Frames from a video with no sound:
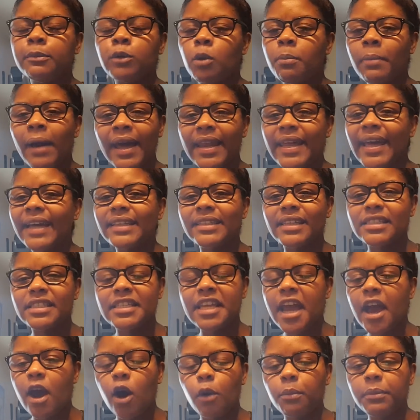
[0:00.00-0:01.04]
Nobody had to
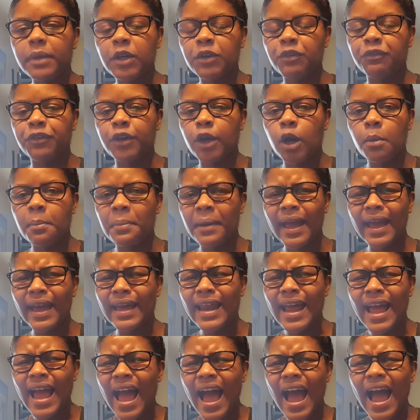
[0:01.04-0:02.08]
tell me to feel bad.